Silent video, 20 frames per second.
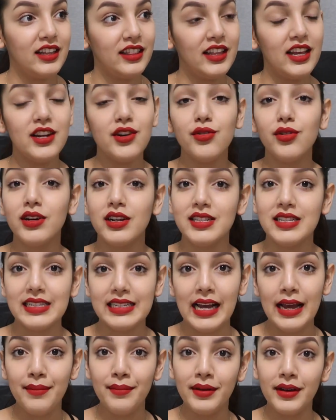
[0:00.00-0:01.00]
they do
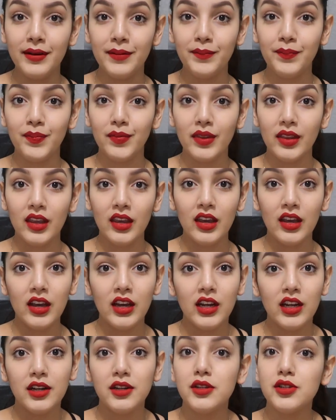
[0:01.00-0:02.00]
consignment.
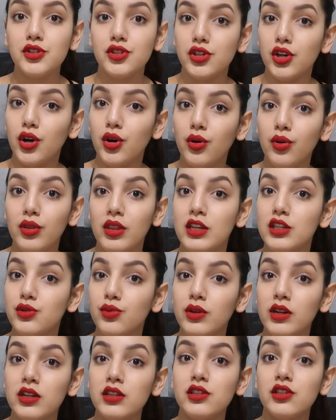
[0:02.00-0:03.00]
So this
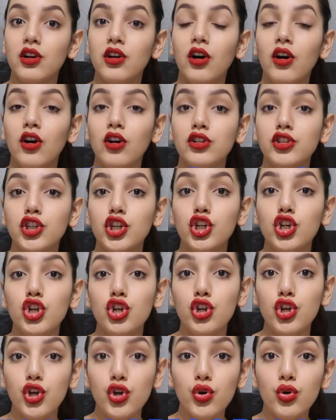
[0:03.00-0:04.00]
one is called
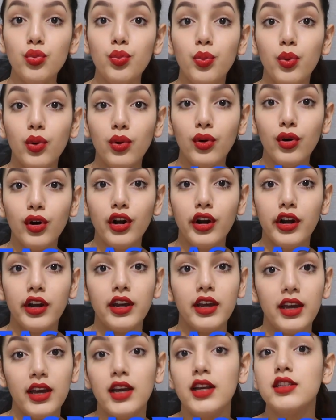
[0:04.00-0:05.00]

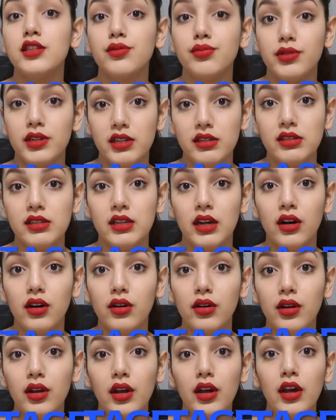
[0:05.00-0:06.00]
Newport Kids
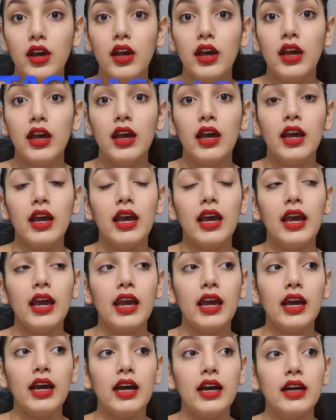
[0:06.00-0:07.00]
Resale,
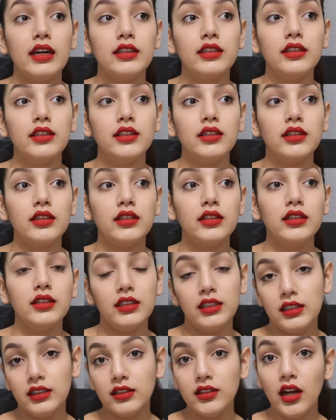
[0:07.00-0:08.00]
and
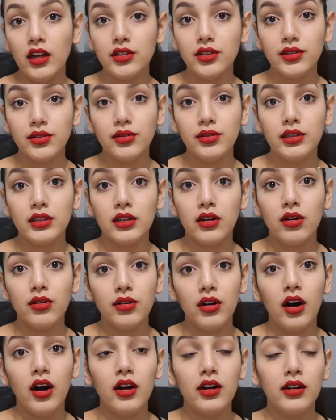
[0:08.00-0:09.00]
it is also in
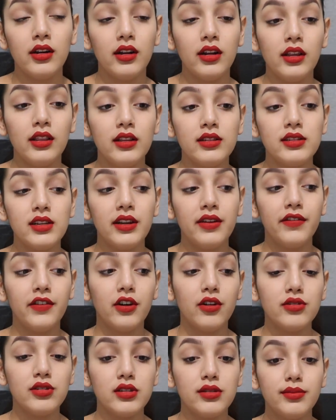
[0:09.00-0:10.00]
the city of
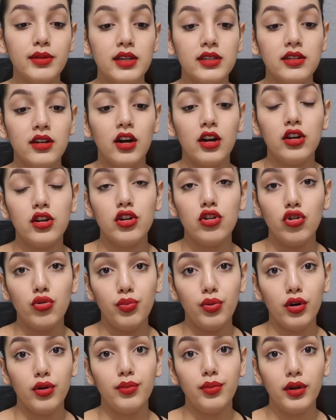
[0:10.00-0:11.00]
Costa Mesa on
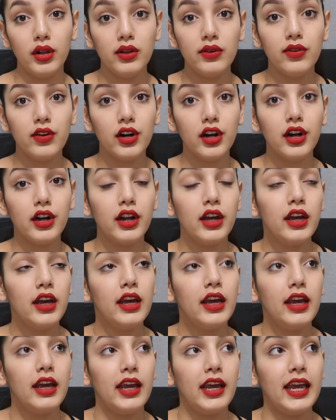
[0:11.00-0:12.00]
Newport Boulevard,
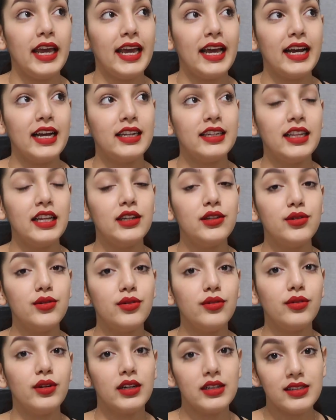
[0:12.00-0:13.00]
and they
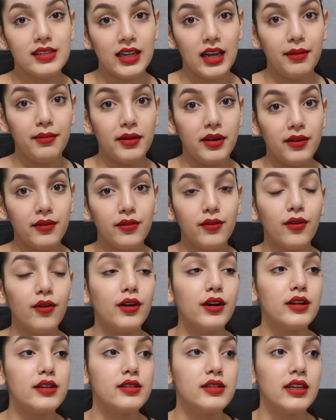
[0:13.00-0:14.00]
do consignment, of
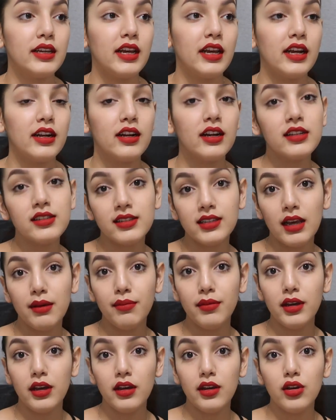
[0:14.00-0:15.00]
course. And
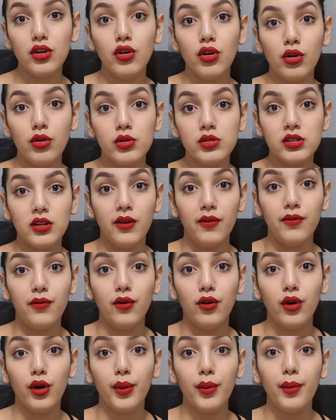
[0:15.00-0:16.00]
consignment, you use it
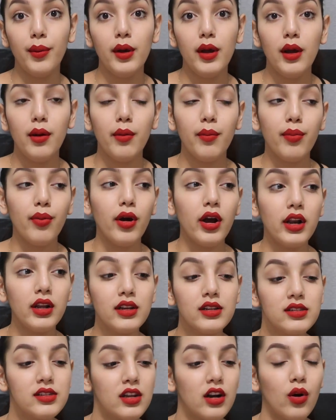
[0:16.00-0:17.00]
for
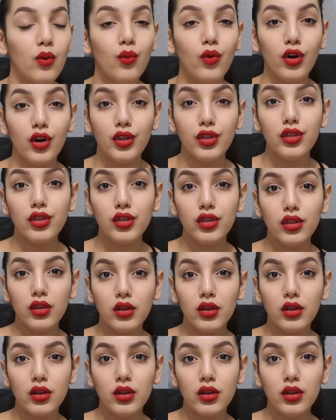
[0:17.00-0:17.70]
products that are worth